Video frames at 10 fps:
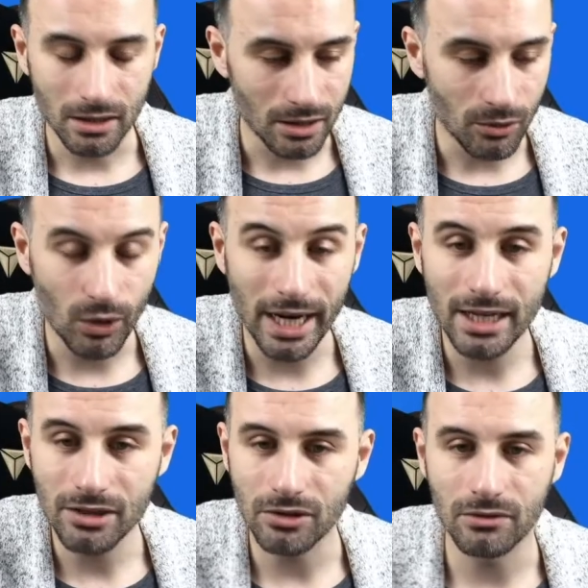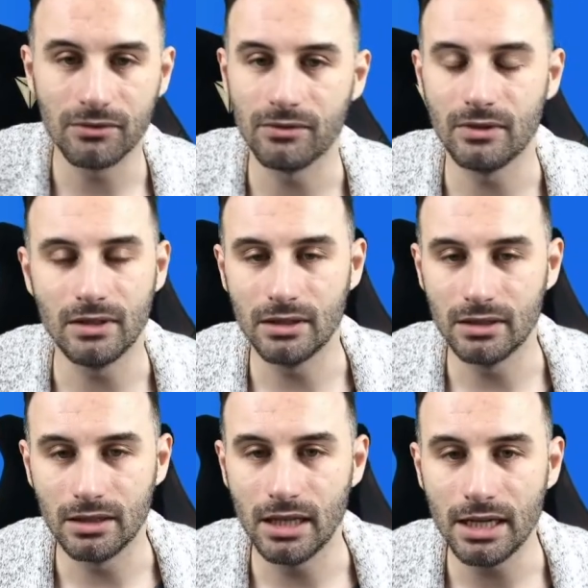range of
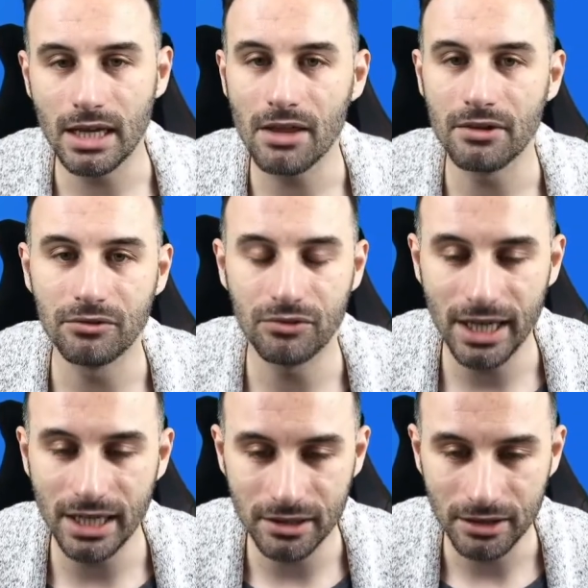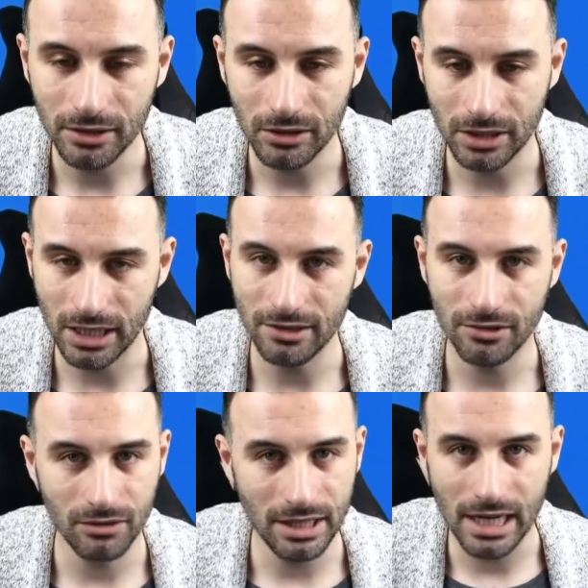any other trader. Okay,
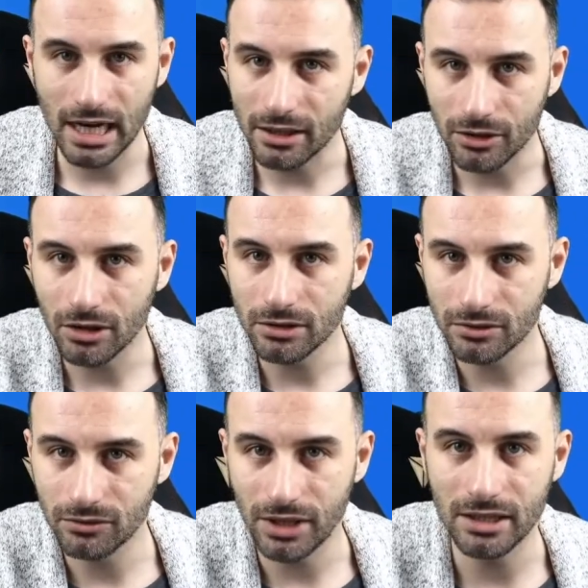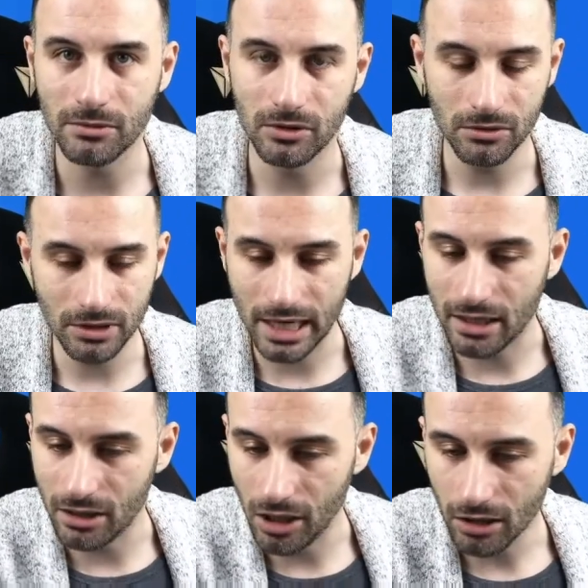so they are not tradable, they are
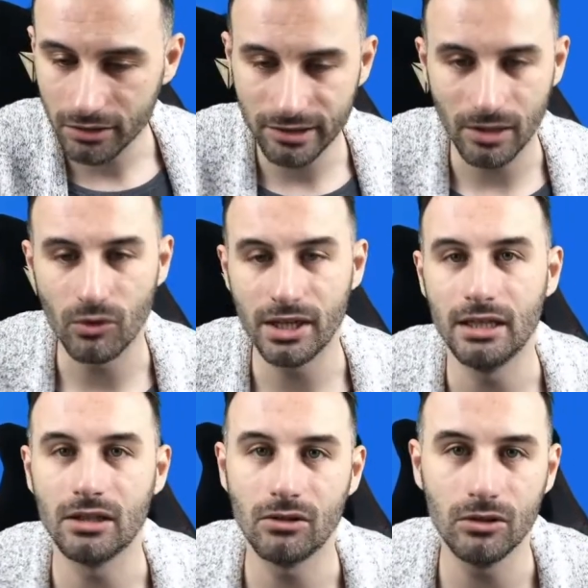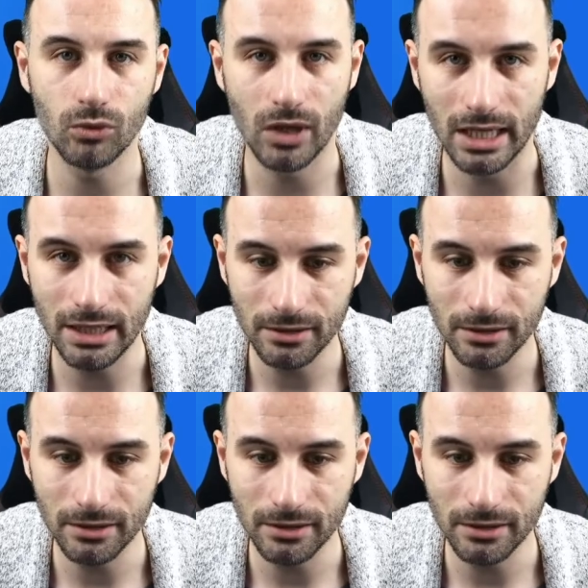locked somewhere in a cold wallet,